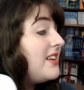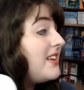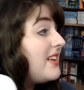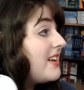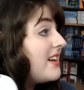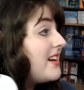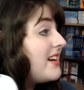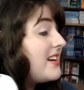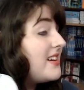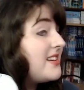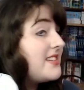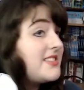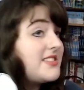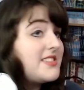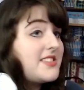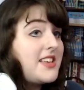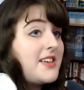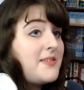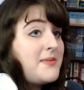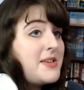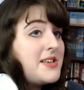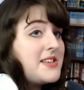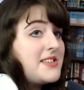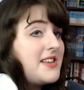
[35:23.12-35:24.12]
Yeah, just give
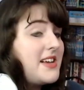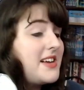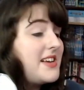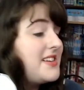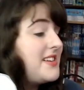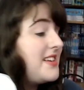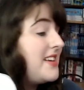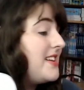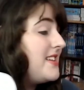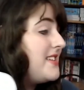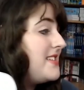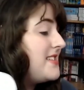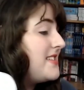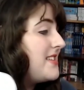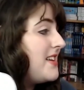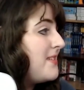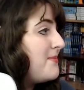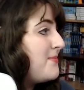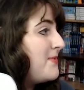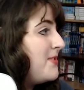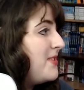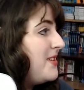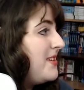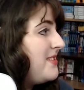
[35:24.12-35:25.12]
me a second to get to the save
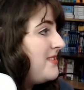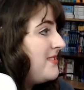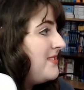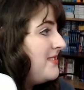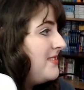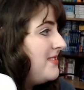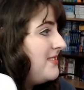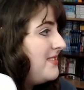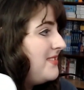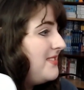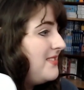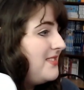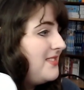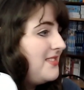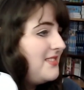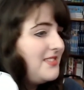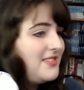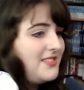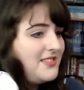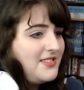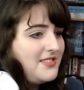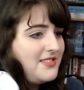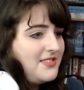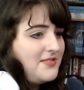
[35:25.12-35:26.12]
point. Okay, I'm
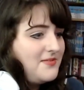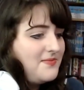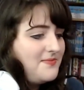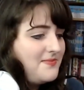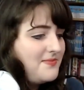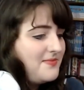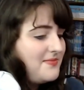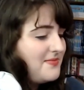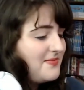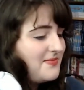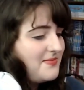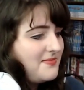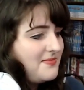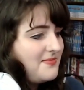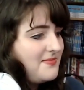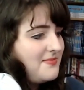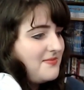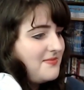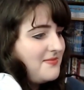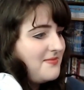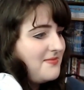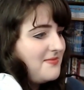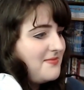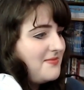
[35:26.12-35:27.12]
gonna get
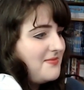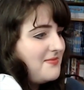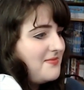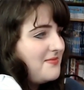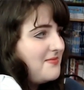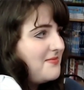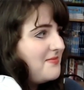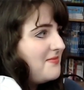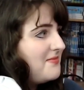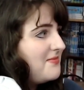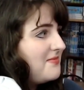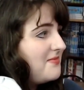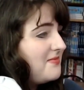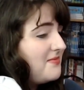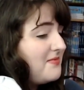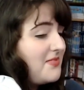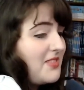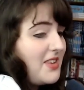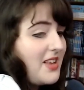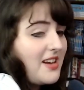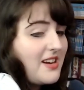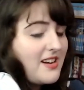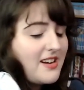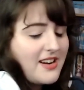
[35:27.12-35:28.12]
Boo
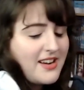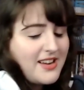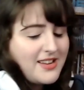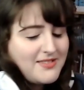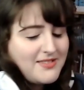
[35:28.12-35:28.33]
in. Alright.